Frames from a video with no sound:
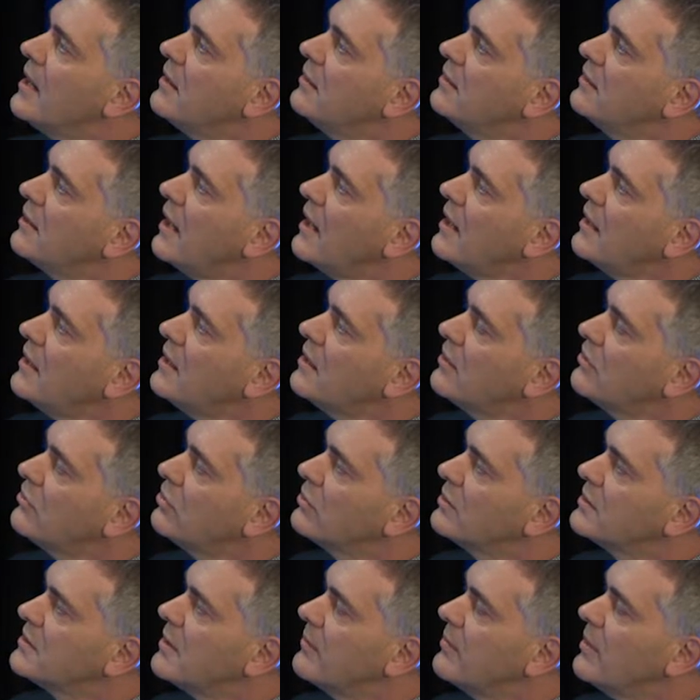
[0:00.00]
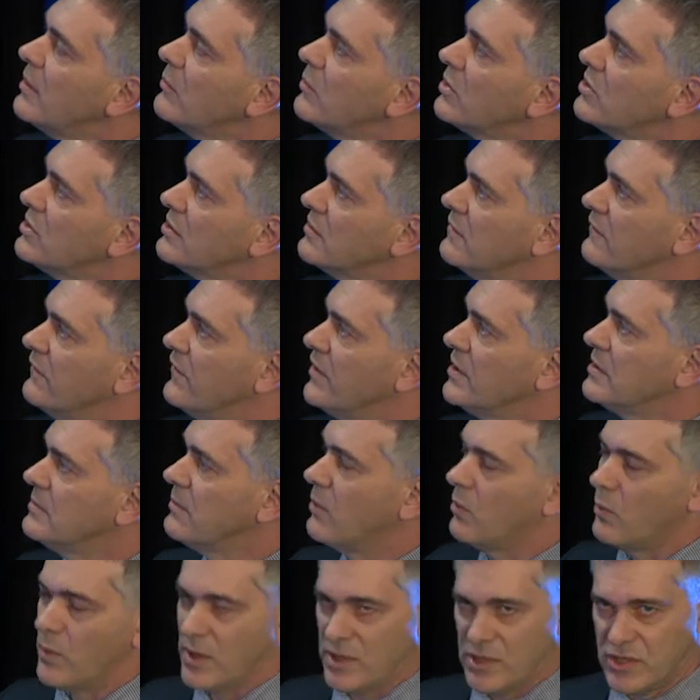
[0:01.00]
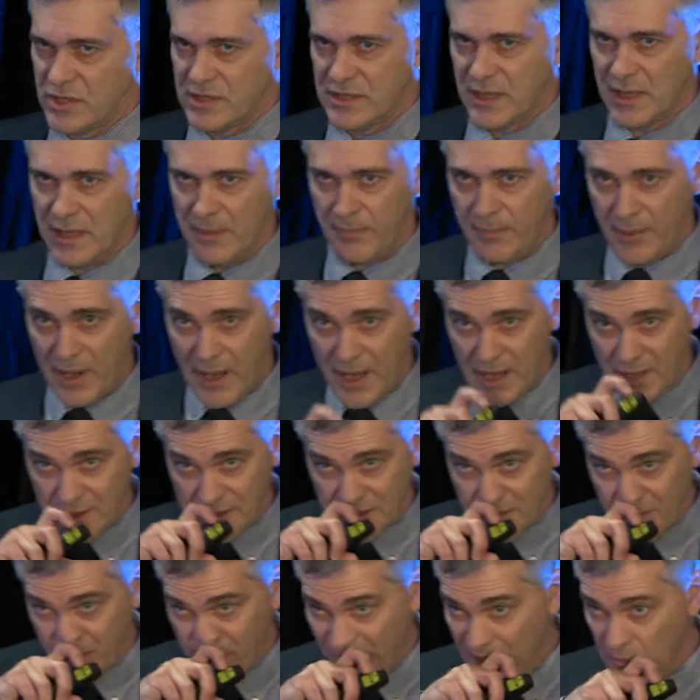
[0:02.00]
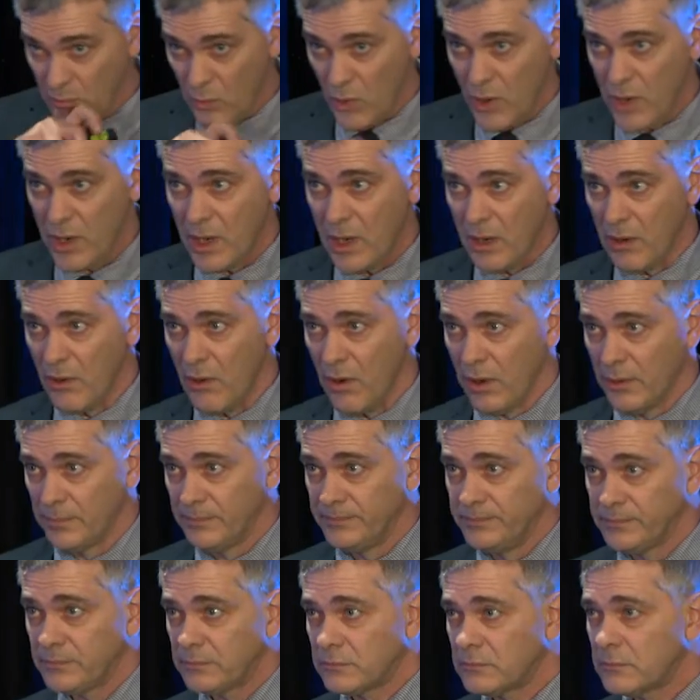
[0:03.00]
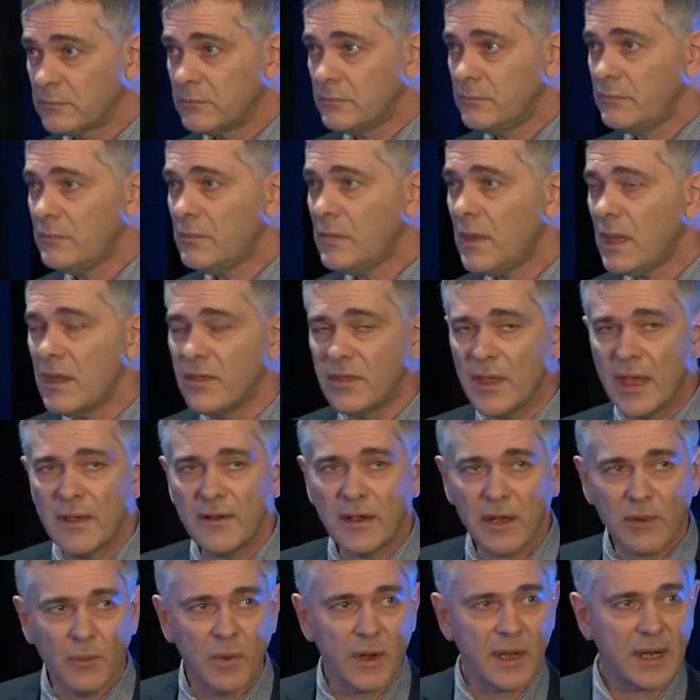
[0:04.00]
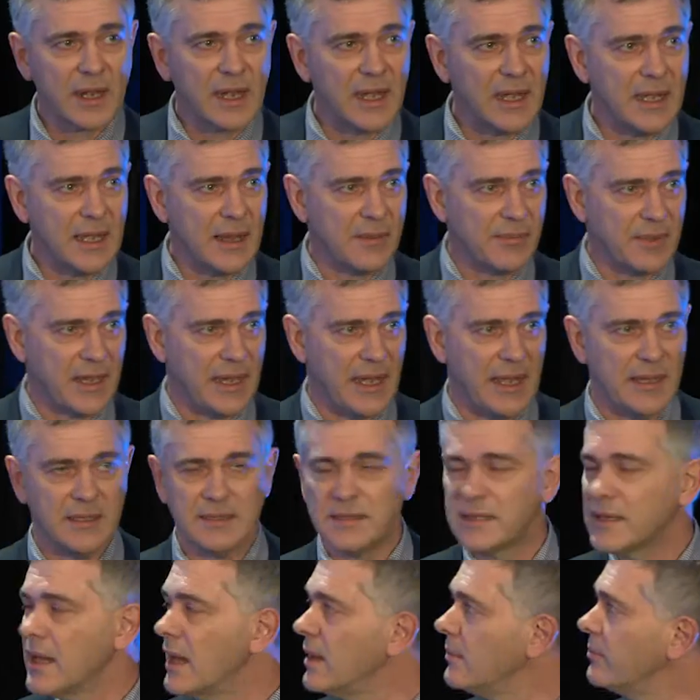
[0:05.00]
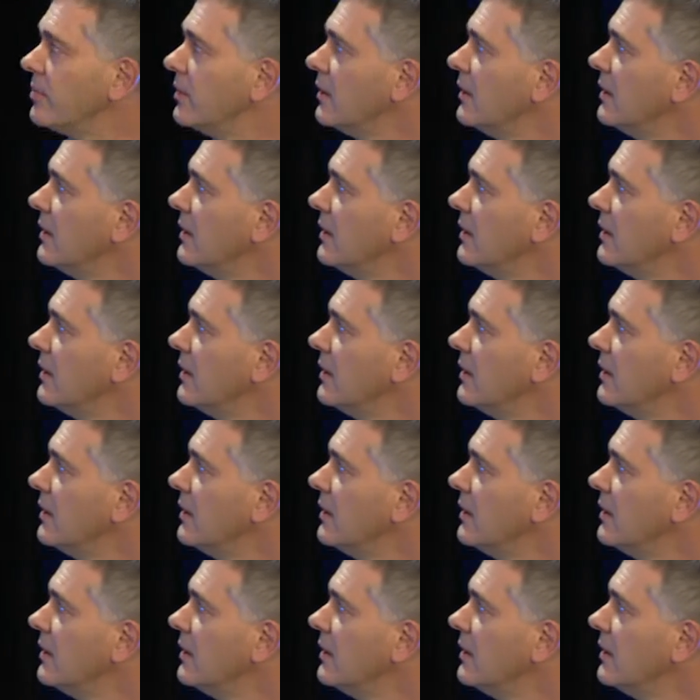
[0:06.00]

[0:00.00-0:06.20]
and taking it to something which is invisible, which city planners have been working on they want to clean up their landscape.